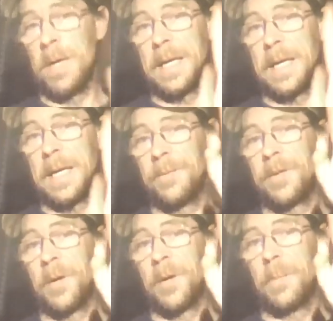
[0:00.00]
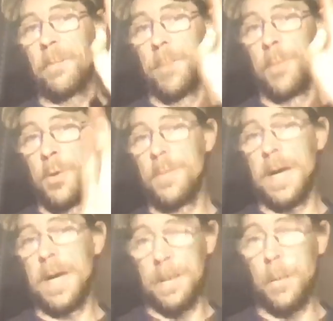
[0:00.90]
and keeps their poop
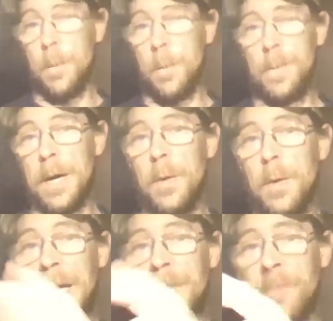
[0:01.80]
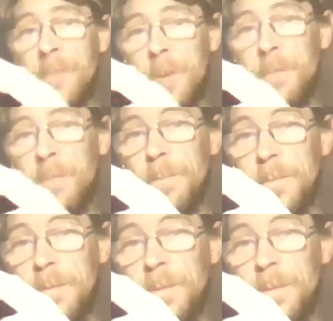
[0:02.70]
out of my woodpile and from
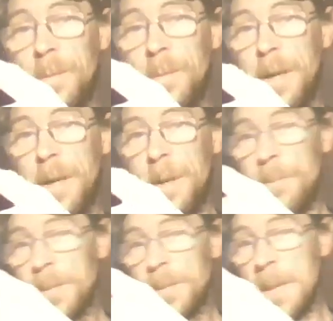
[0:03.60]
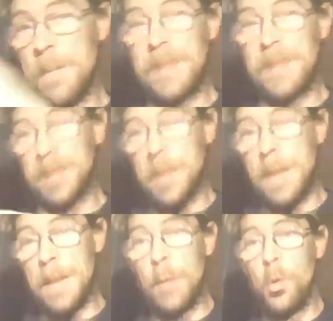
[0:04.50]
messing up
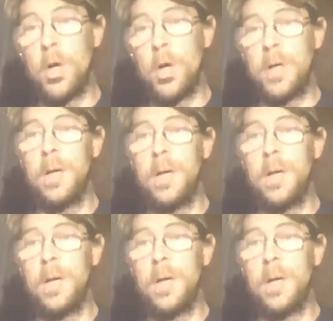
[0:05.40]
my wood.